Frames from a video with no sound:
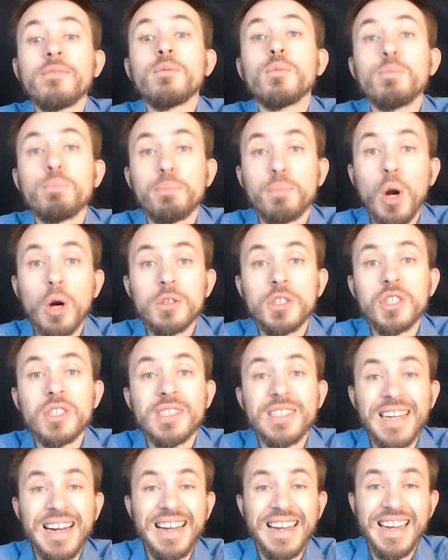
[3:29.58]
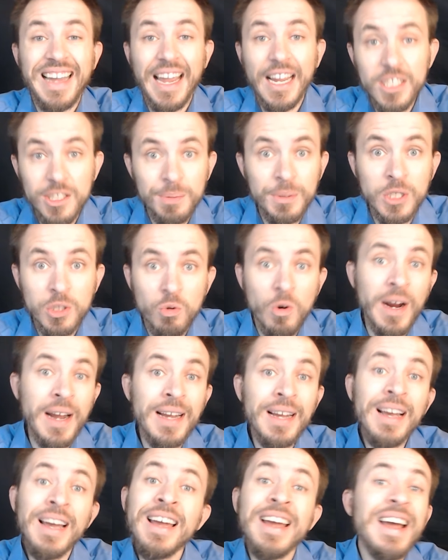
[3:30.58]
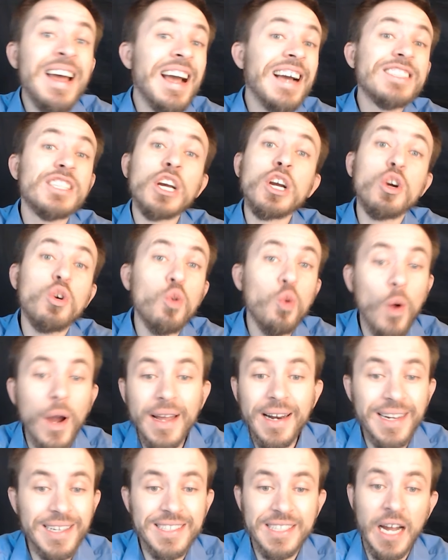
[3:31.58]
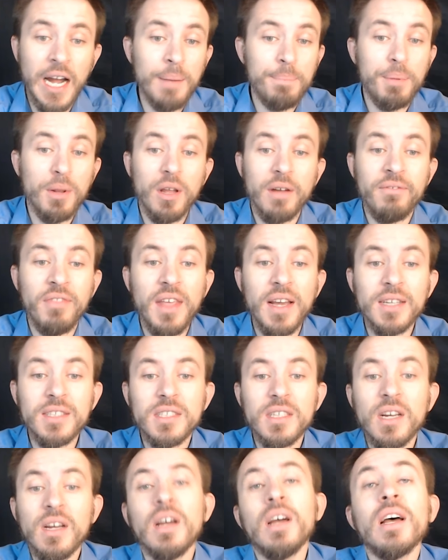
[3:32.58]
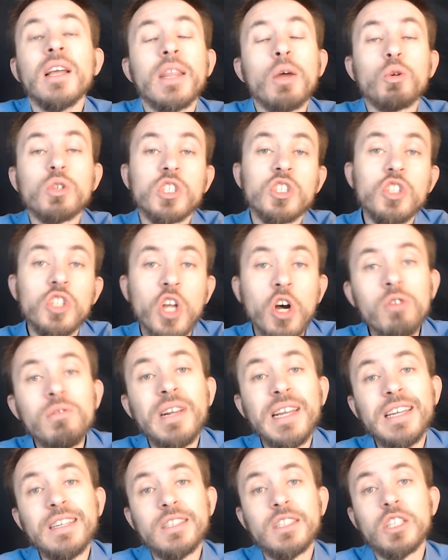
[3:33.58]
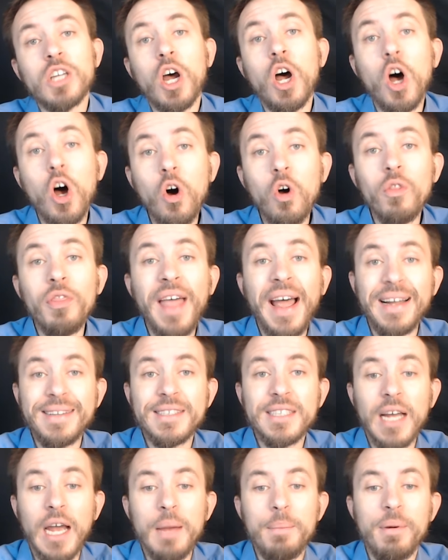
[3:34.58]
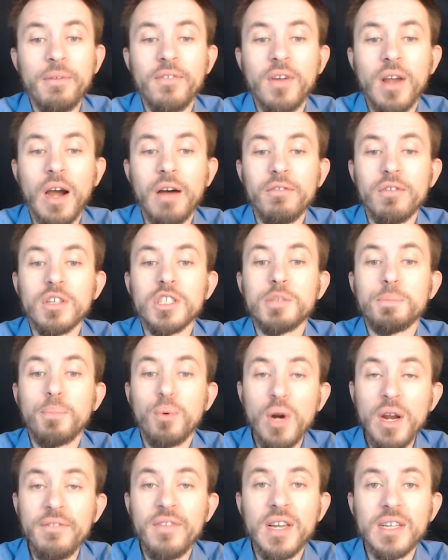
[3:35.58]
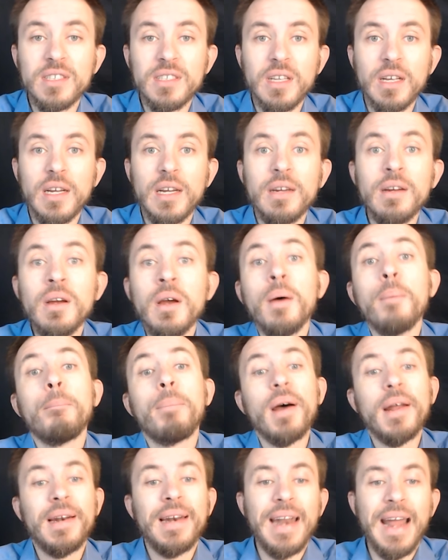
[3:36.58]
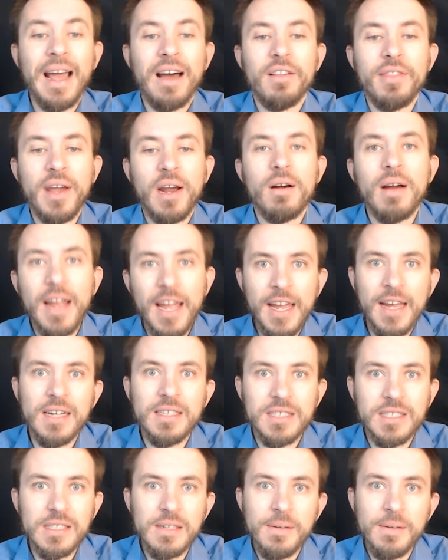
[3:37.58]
purchase an engagement ring is a great example of this. There was no need to hold that type of coverage previously, but now there is.